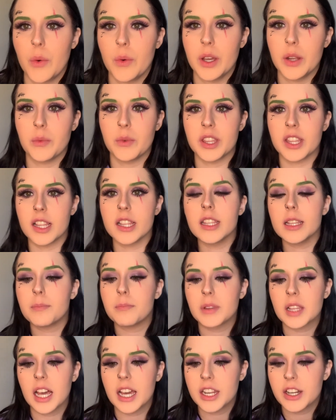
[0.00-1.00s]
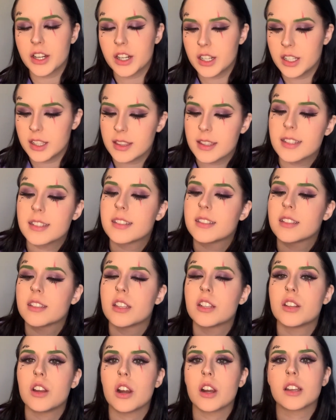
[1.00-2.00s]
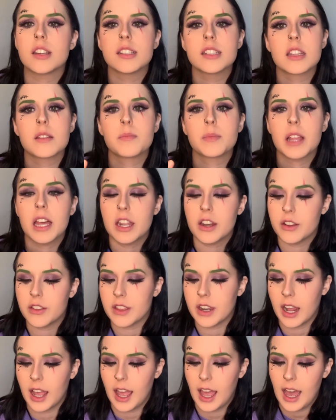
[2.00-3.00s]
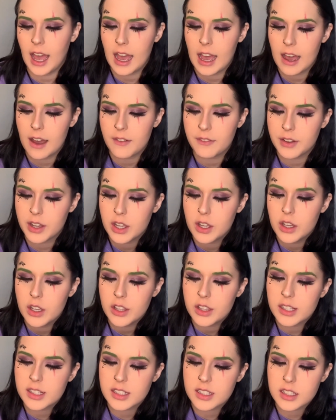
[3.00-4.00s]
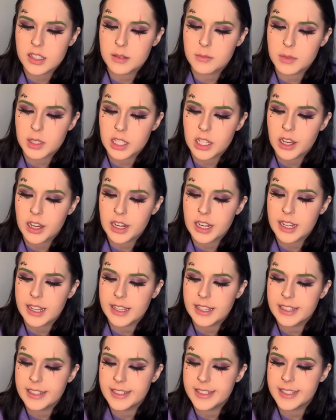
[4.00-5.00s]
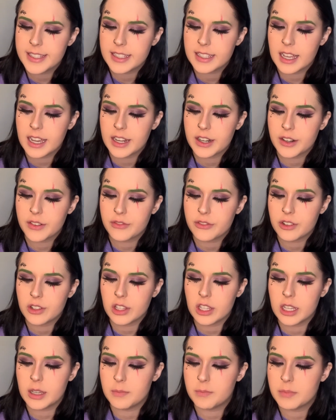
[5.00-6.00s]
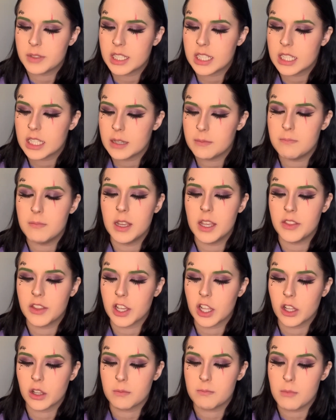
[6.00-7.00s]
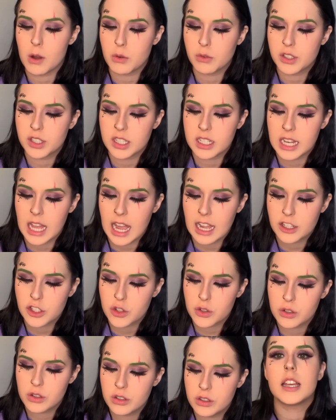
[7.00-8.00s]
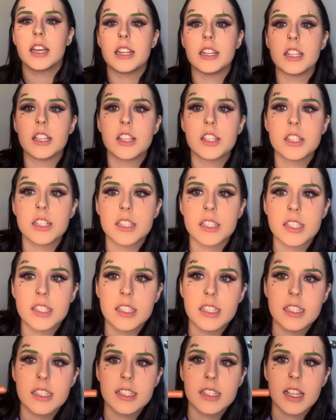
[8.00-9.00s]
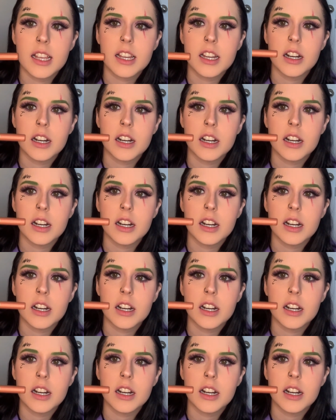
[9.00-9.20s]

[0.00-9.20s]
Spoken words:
in with a lip liner. This is the darkest lip liner that I have. This is the Milani Easy Liner for Lips in the color Most Natural. And it just is like